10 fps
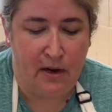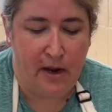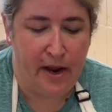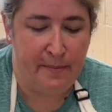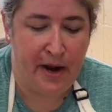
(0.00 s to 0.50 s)

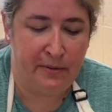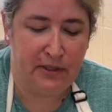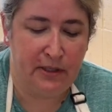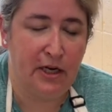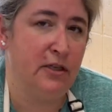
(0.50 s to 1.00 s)
but I would
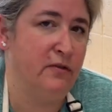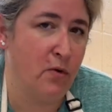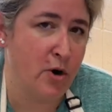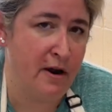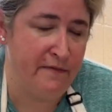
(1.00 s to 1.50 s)
suggest
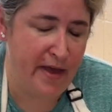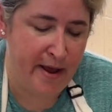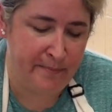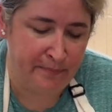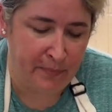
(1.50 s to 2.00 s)
4 of
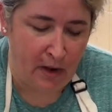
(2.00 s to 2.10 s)
them.